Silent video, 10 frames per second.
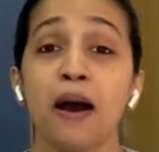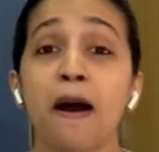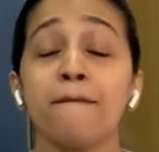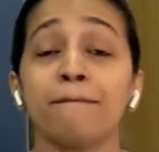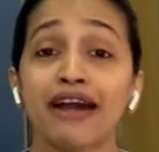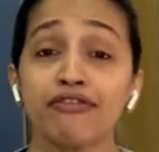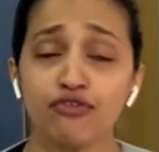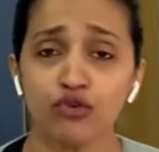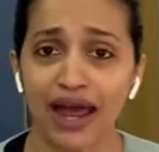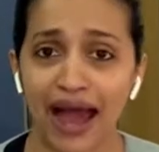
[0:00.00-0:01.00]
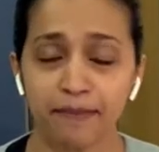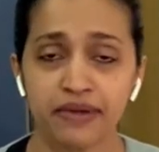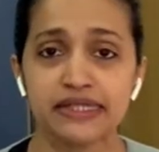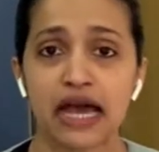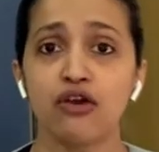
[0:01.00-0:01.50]
My food
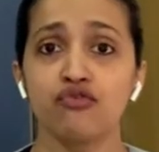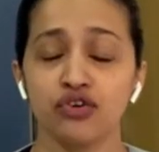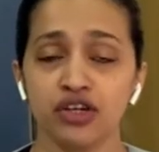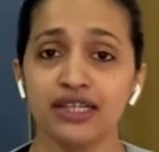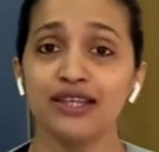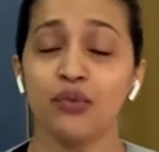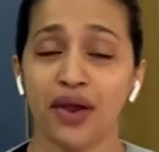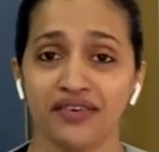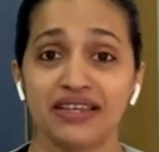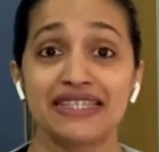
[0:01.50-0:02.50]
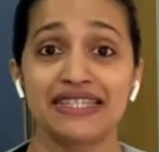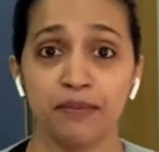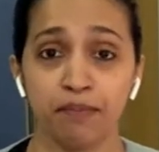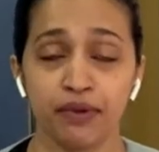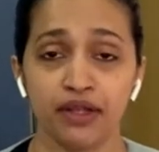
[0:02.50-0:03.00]
habits are really very
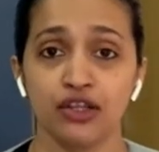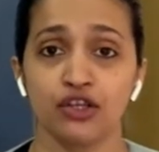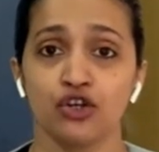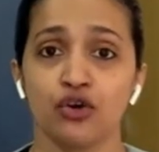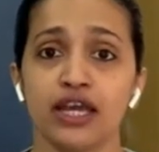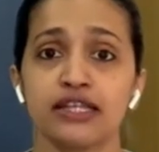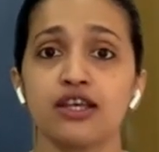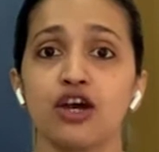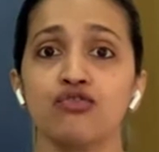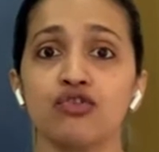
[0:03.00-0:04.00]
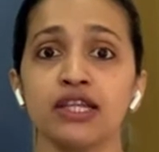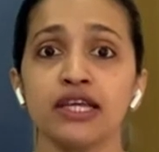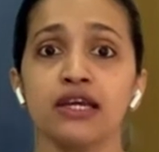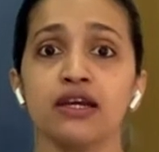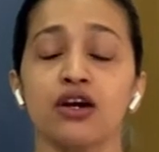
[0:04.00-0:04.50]
simple. It's
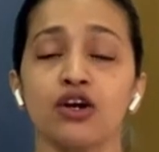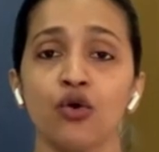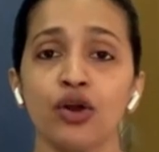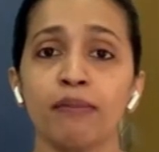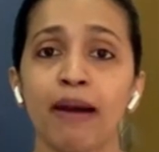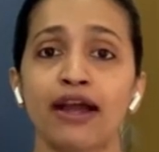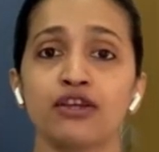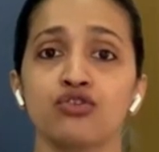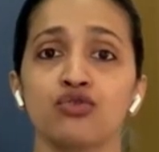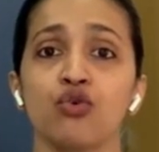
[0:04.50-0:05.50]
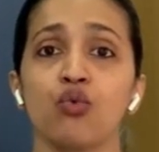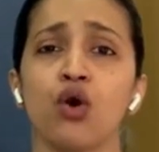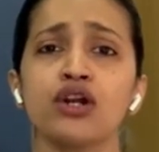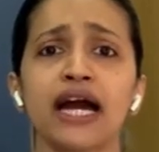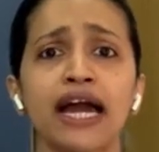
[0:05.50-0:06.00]
really going back to
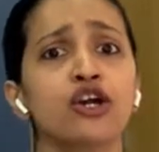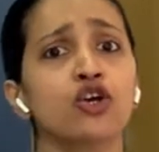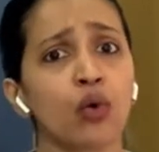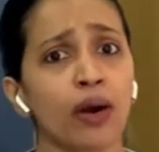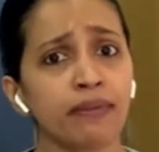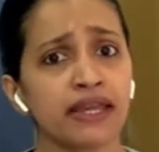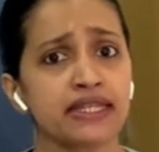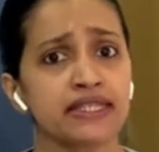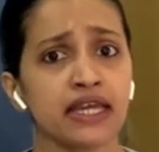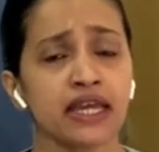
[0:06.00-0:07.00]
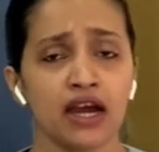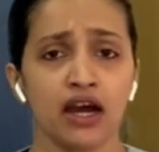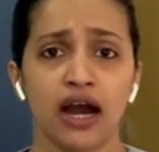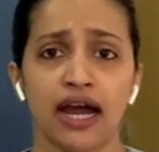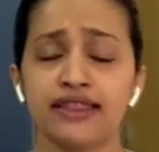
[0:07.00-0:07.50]
what I grew up eating.
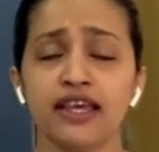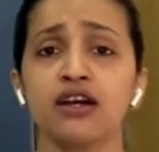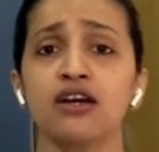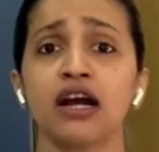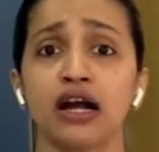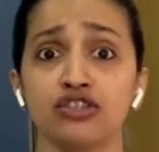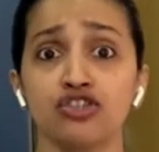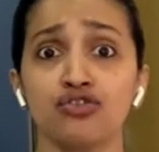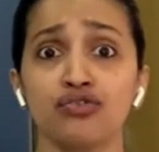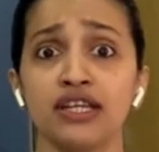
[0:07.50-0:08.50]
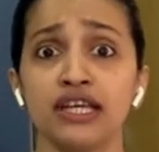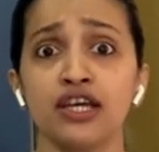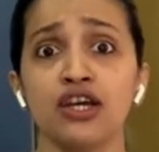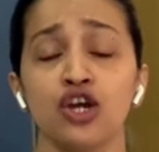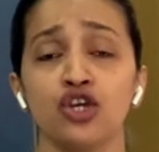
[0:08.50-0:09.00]
I think
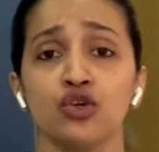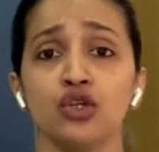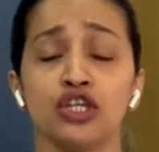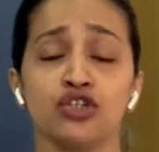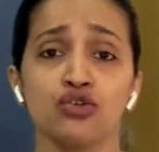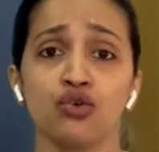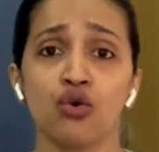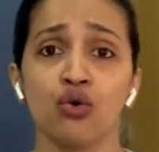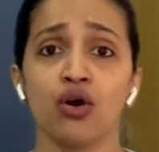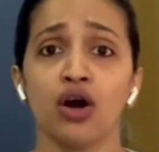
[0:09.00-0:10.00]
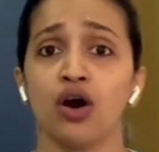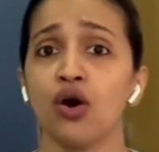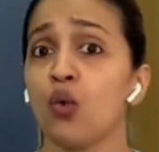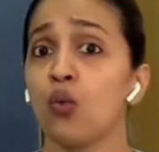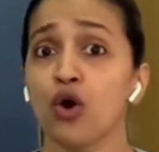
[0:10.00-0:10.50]
culturally, you need to know
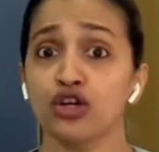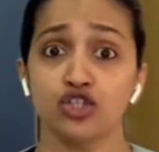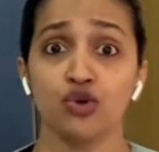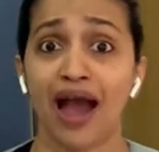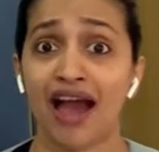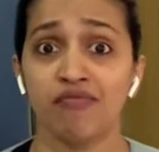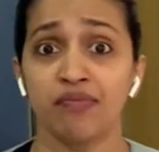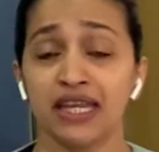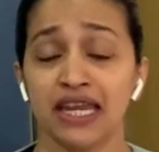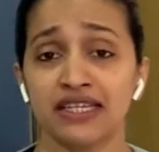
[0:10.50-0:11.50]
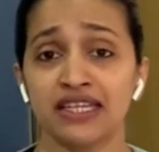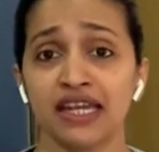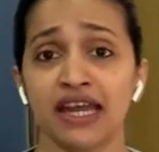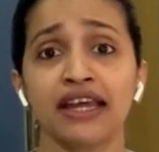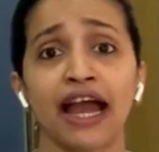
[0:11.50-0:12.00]
what you have been
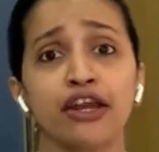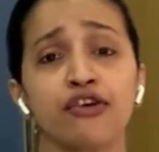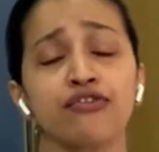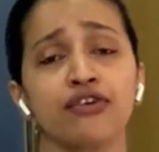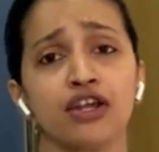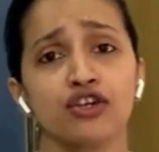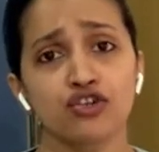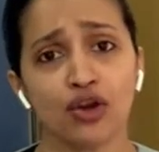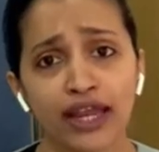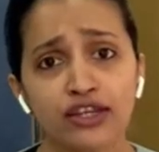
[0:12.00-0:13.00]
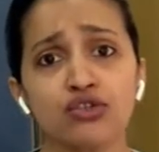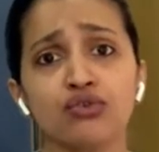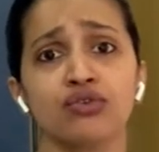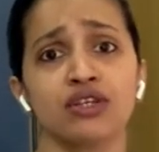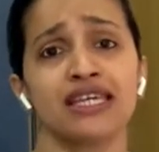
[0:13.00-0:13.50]
eating and kind of try
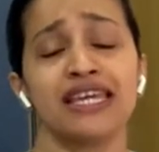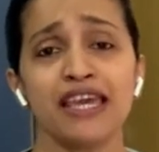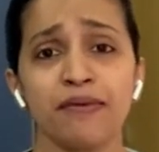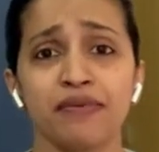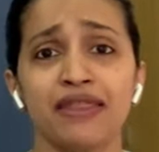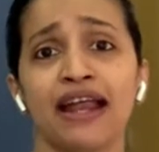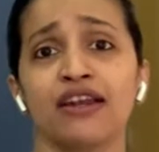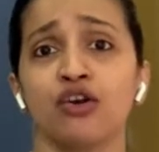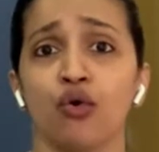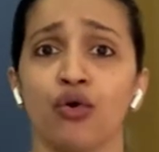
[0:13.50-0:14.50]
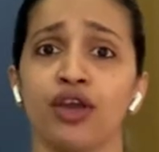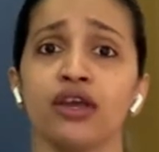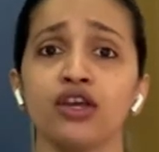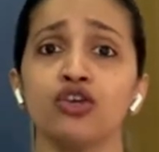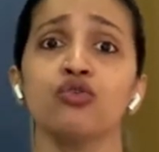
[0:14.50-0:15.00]
to keep that
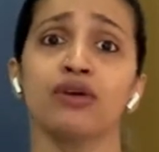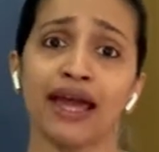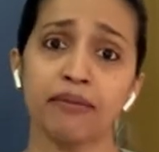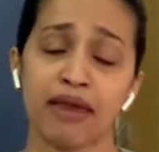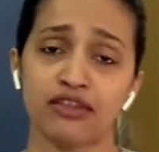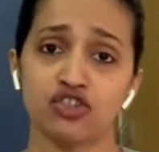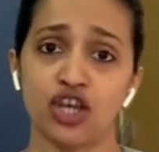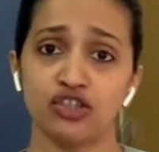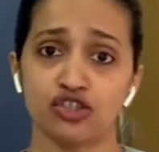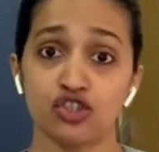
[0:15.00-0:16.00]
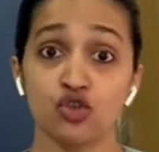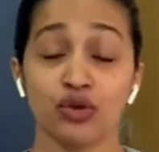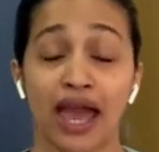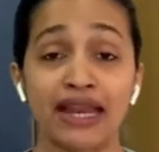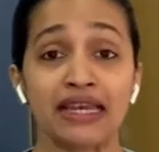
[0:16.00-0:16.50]
going. You can make changes, you
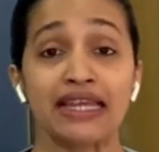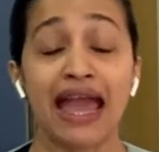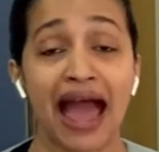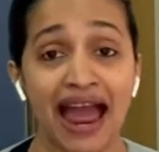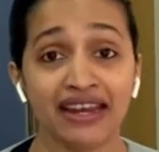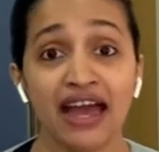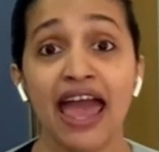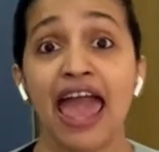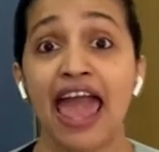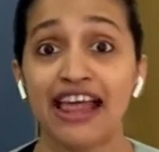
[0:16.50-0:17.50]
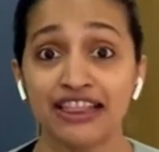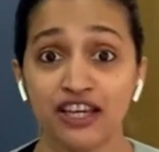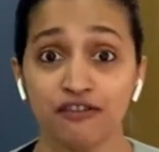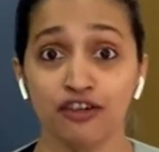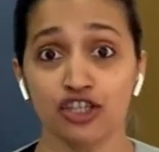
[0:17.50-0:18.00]
can add
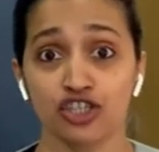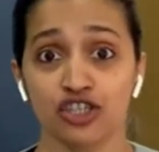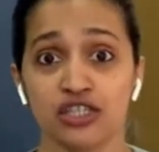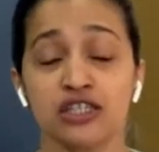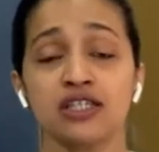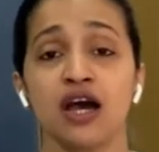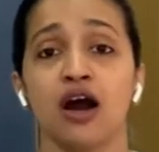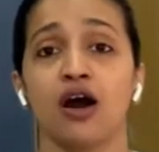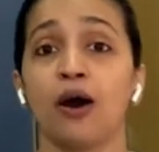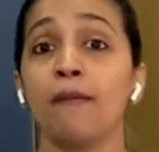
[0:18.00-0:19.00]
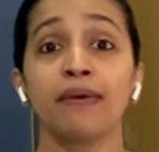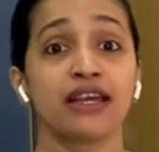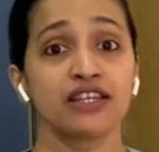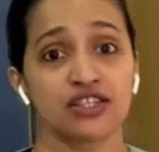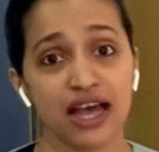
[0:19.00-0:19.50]
healthier versions
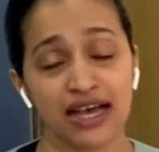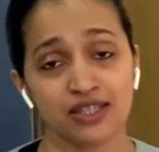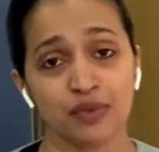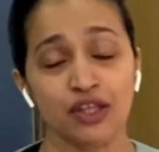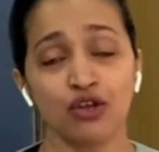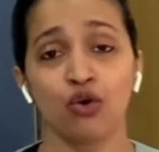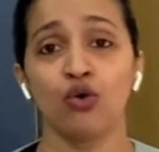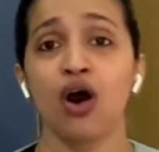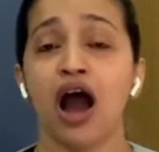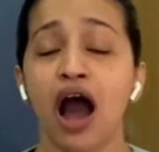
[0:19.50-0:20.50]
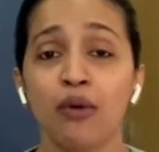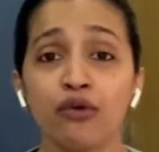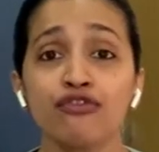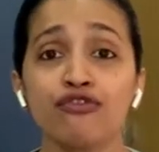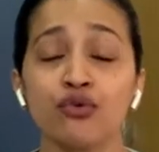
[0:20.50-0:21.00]
because as we know,
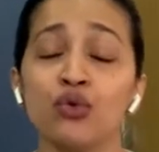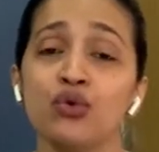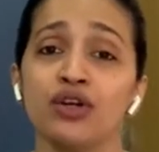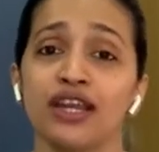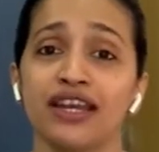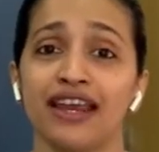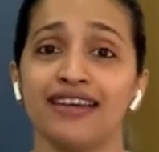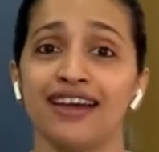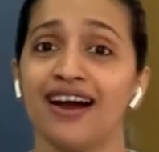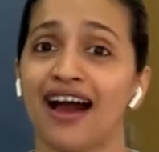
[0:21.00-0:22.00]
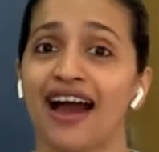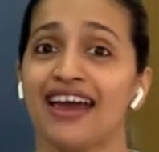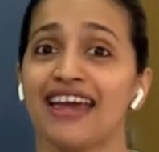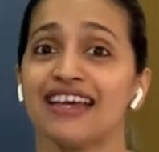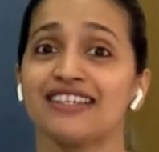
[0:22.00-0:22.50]
our food in India
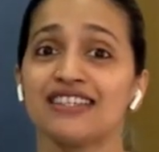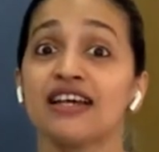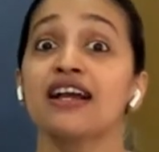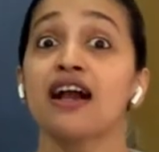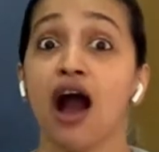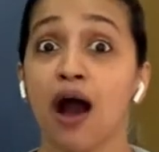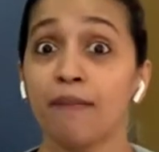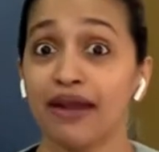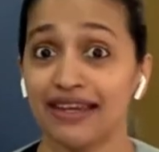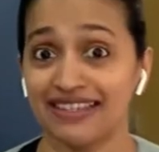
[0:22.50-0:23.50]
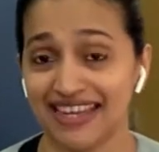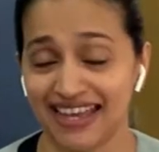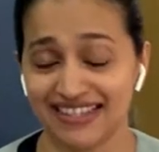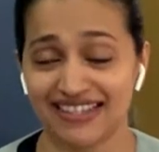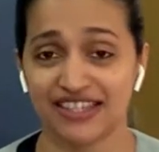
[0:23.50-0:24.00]
is carb
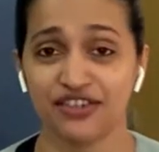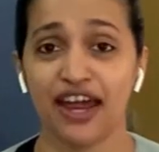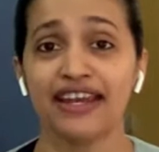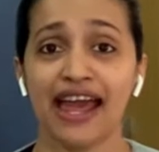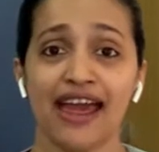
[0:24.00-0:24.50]
intense, right?